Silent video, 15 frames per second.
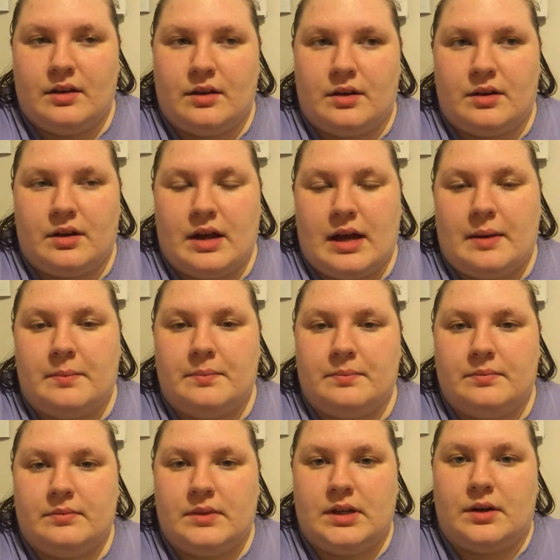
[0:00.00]
or
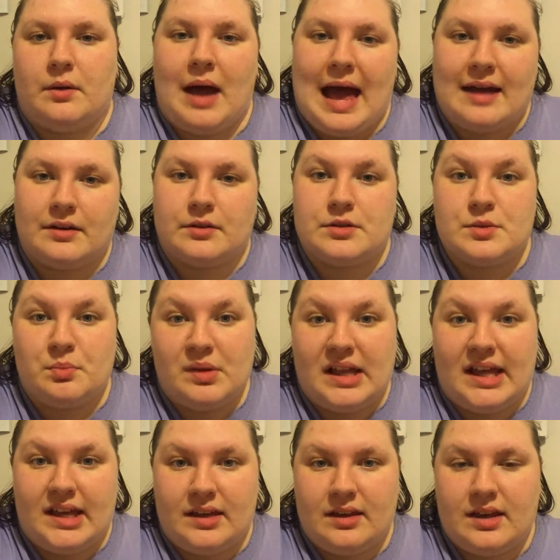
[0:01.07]
you know, adults
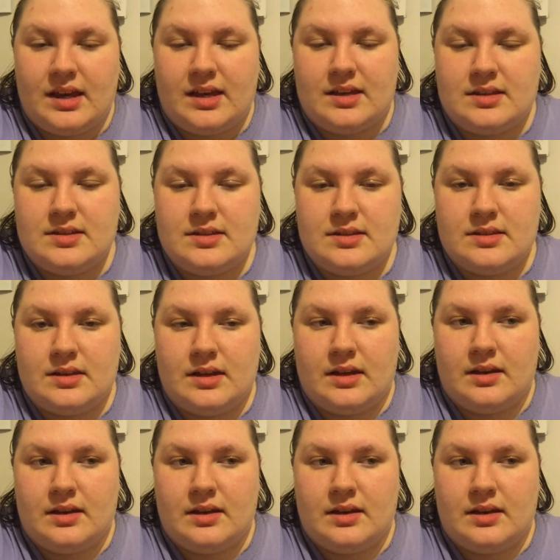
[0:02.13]
playing kids,